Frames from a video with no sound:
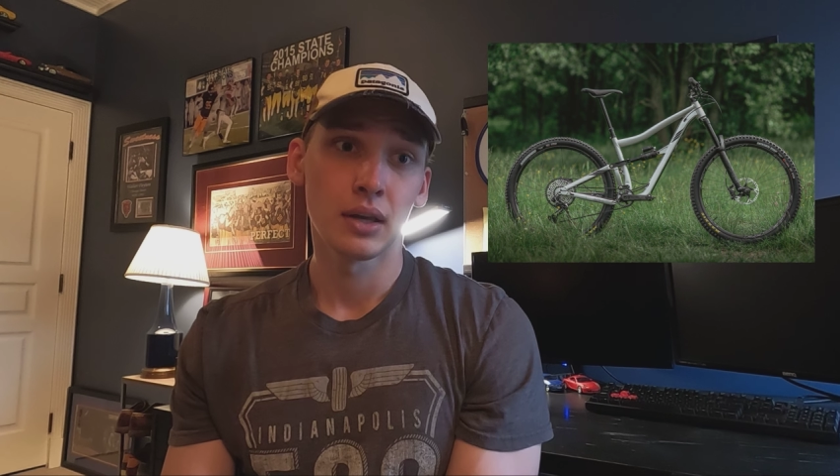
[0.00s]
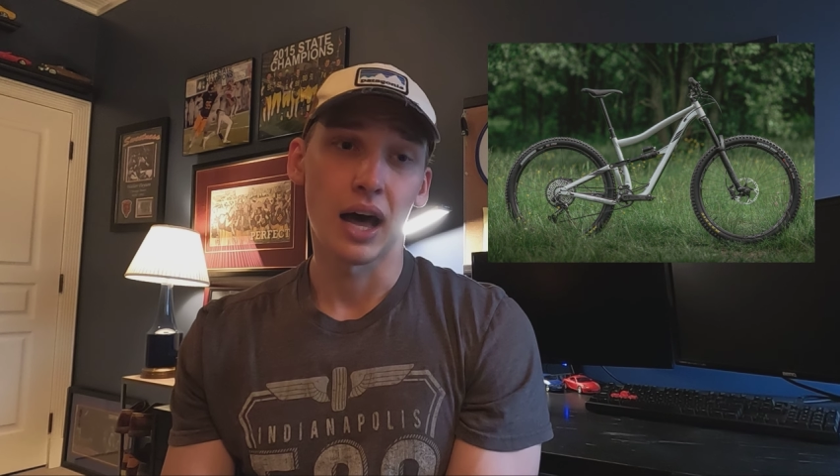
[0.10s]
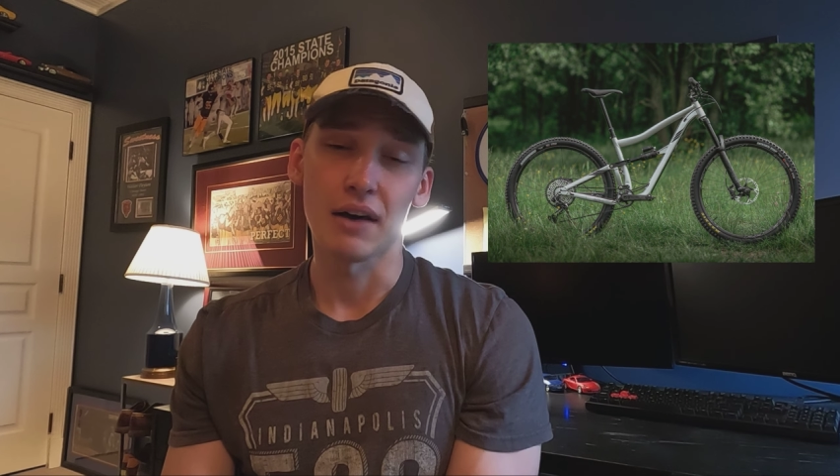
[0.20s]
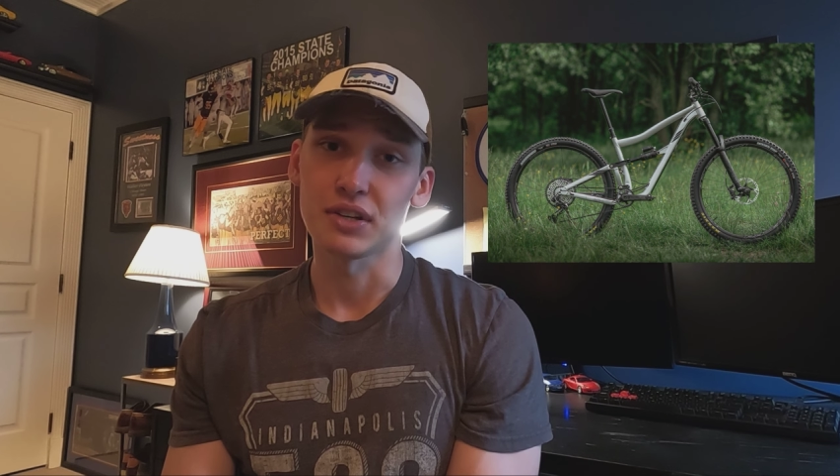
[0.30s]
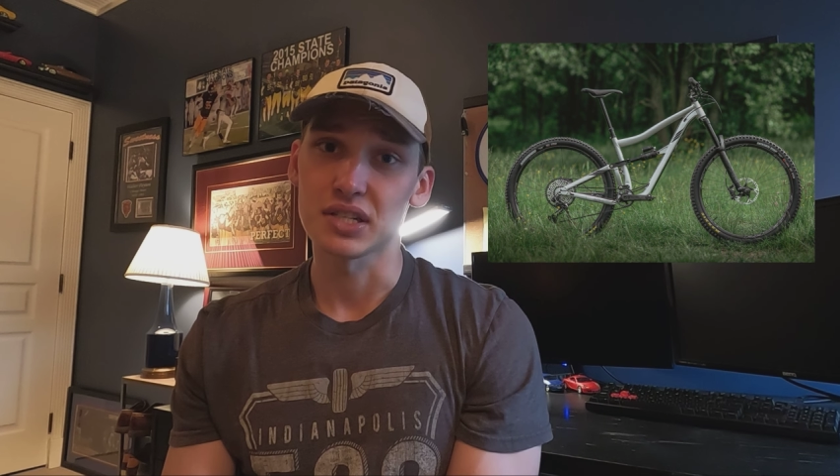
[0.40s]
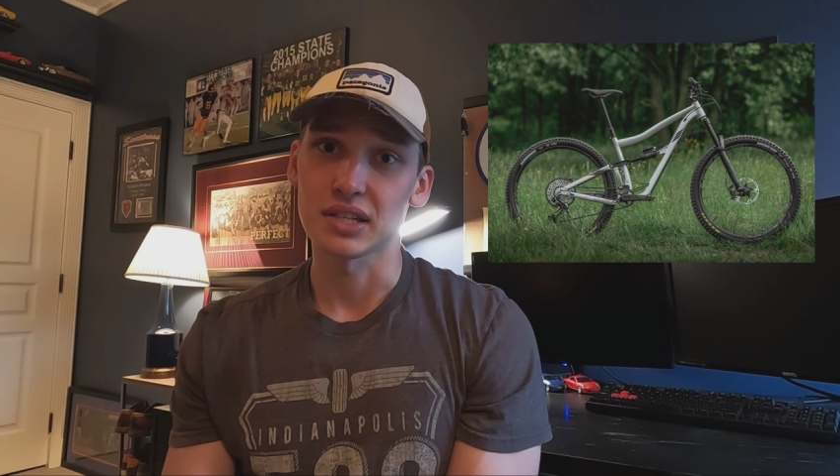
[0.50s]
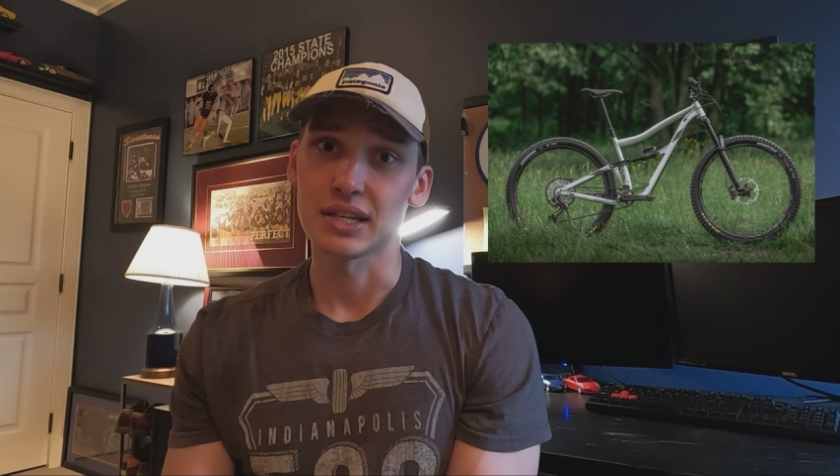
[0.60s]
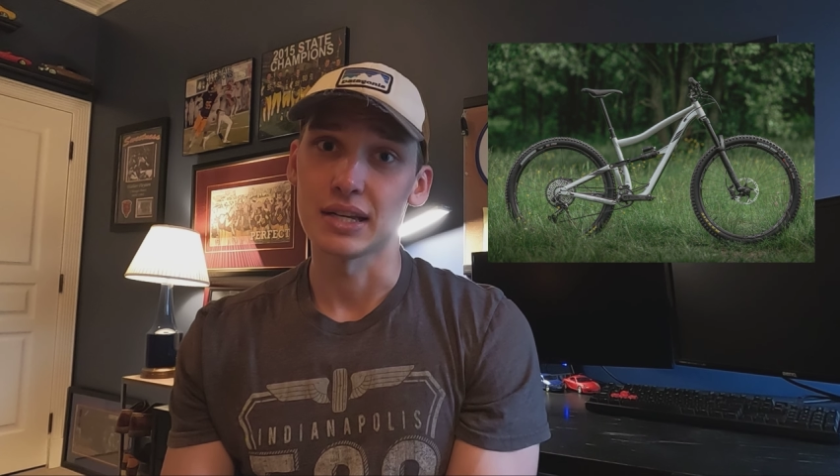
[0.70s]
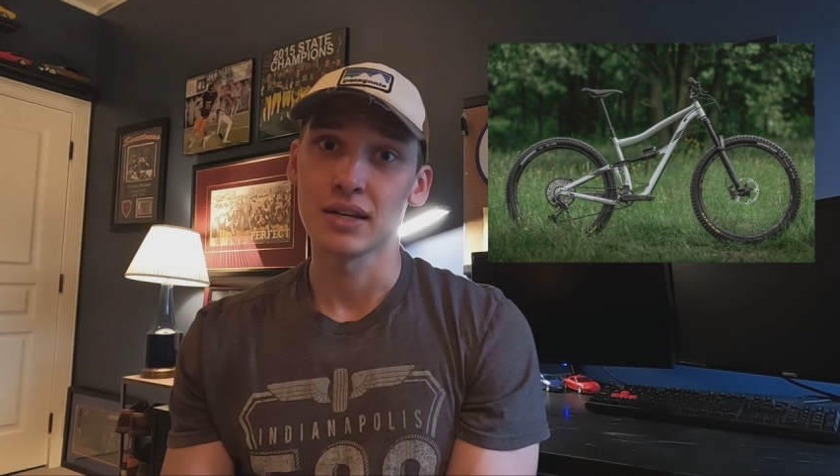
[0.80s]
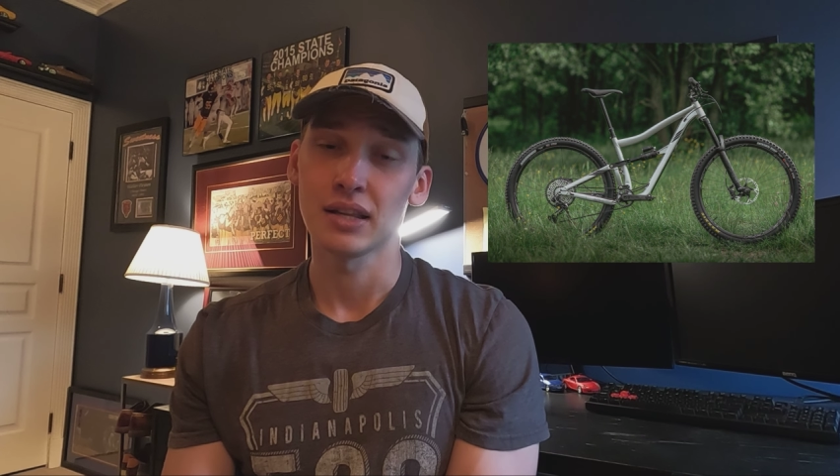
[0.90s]

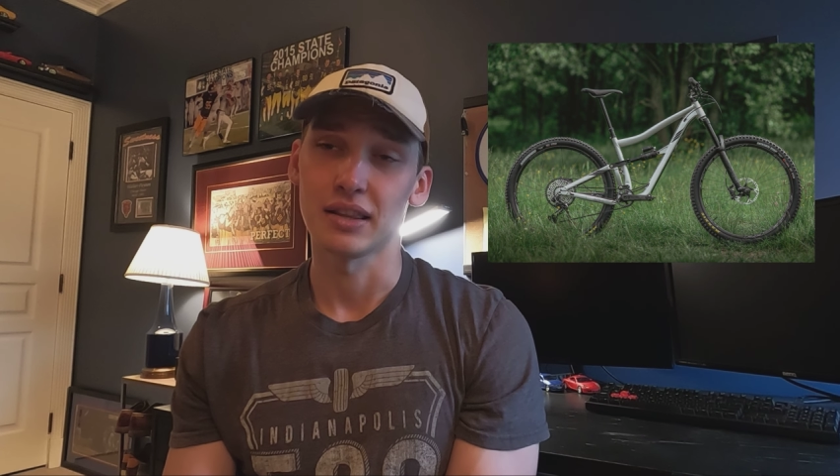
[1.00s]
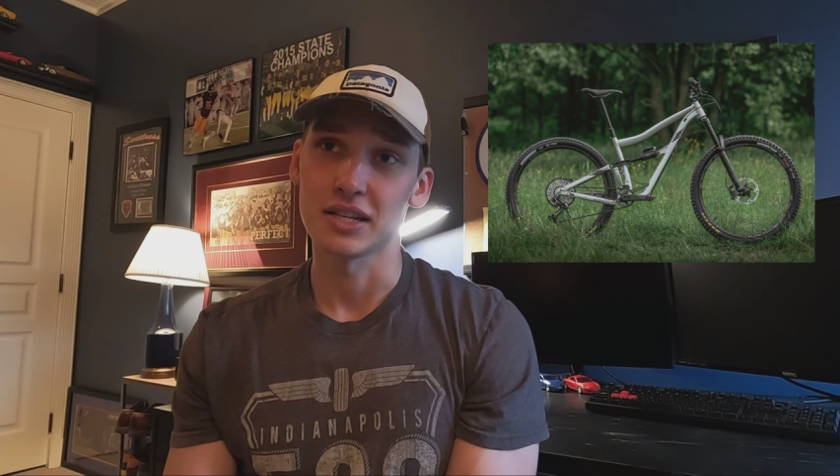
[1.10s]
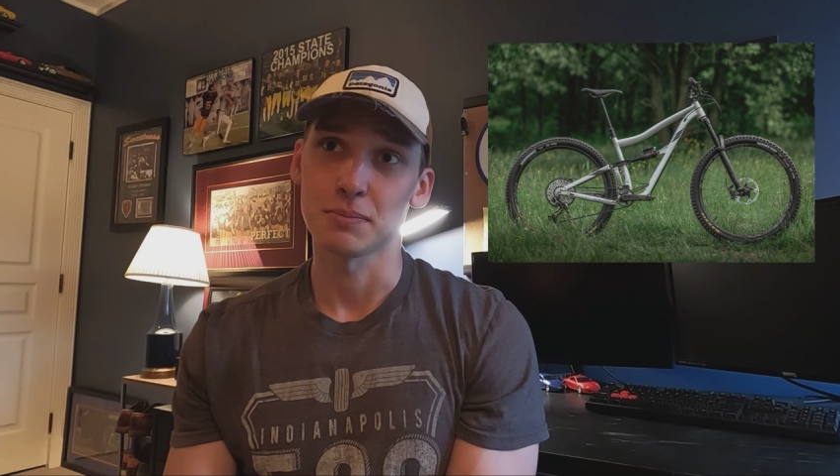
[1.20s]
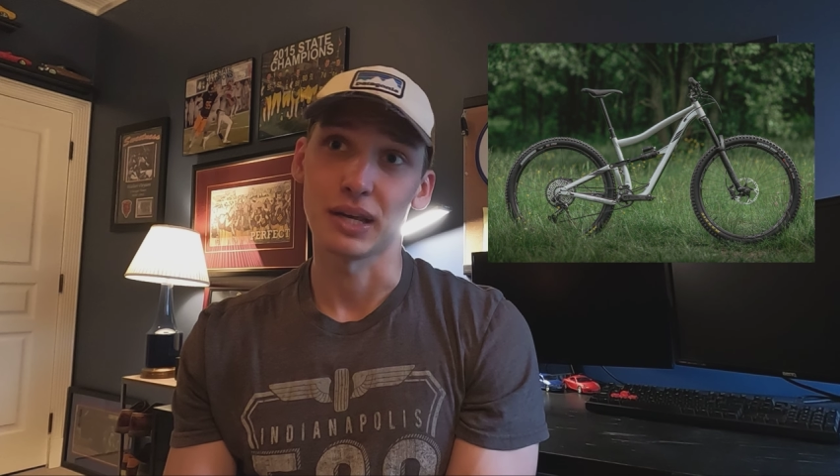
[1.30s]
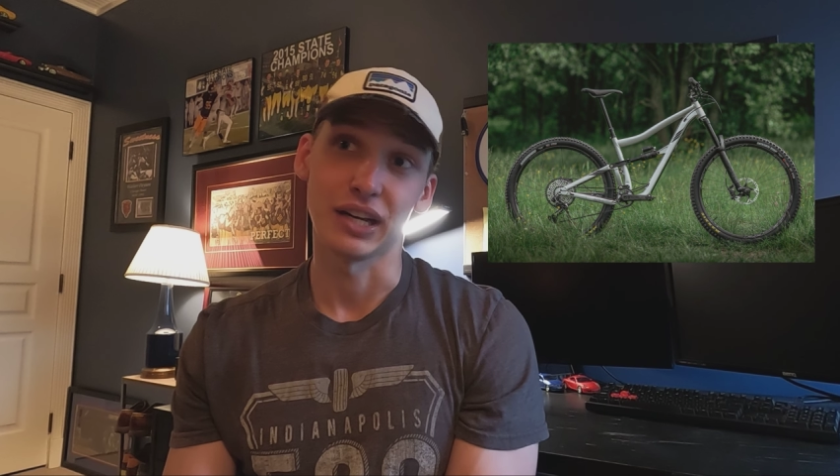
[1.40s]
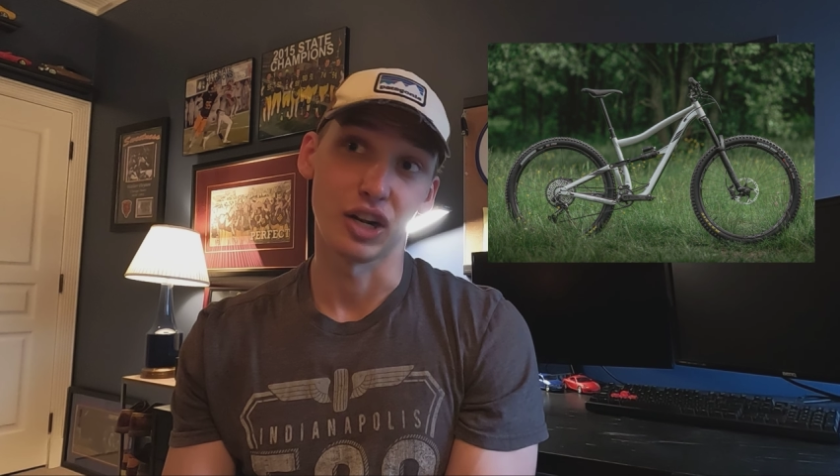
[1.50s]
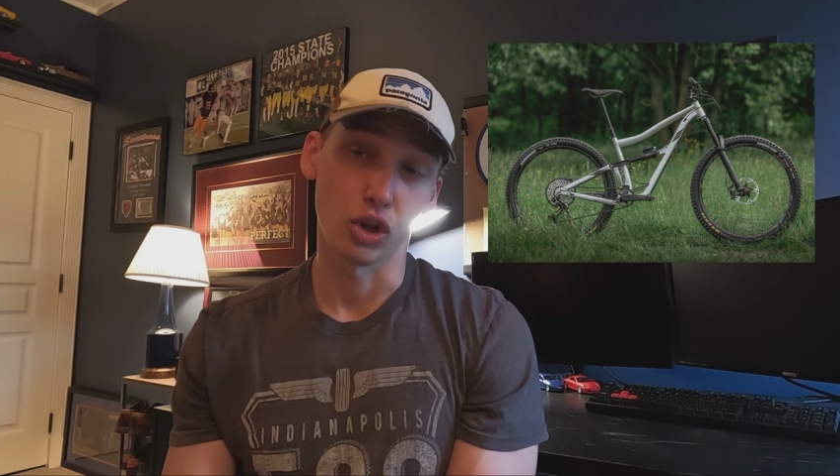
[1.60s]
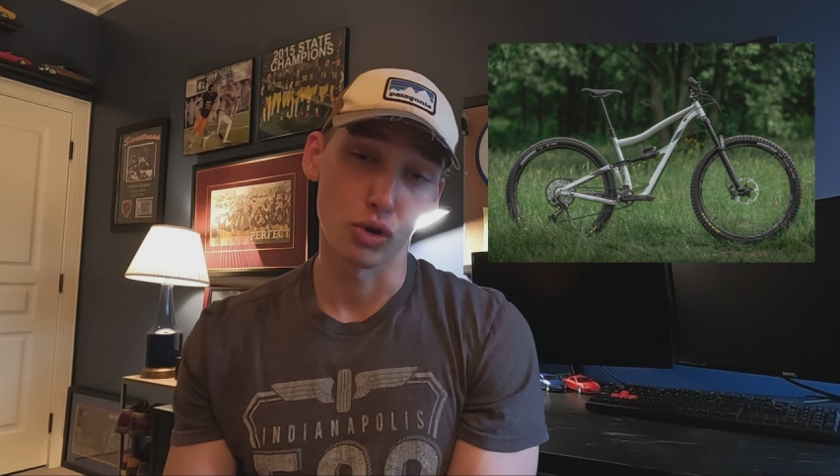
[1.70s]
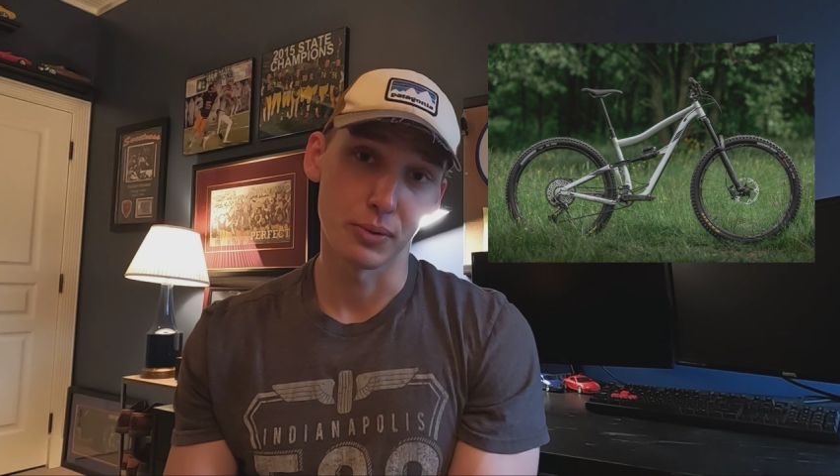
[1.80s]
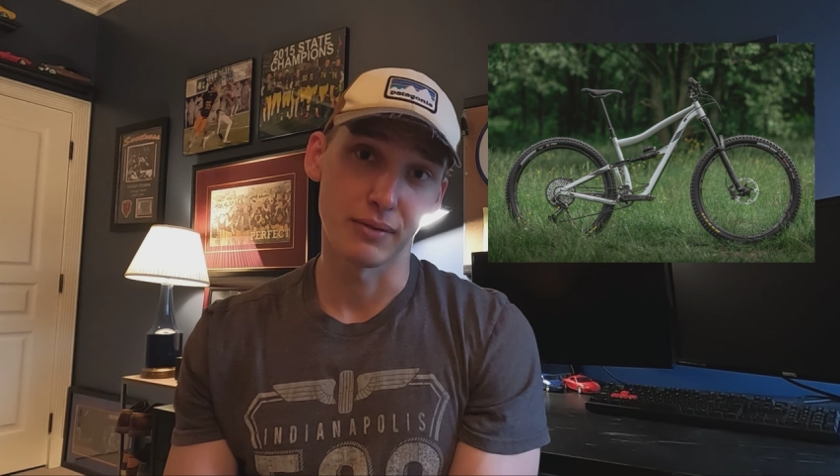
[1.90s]
Obviously, this being an
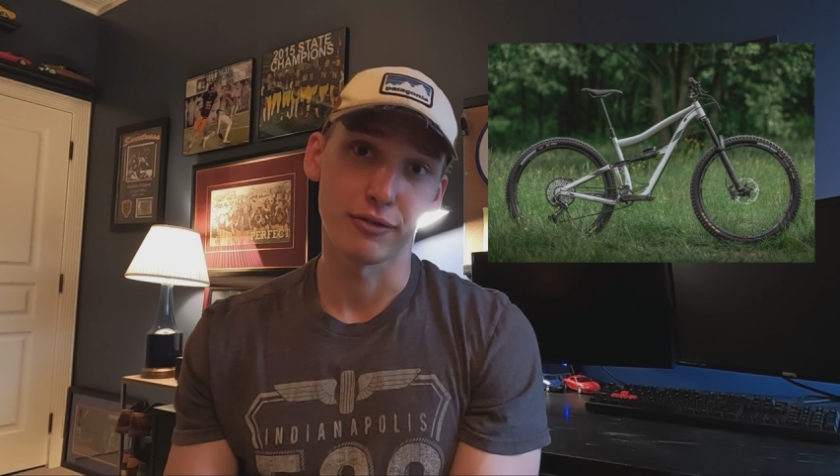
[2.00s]
aluminum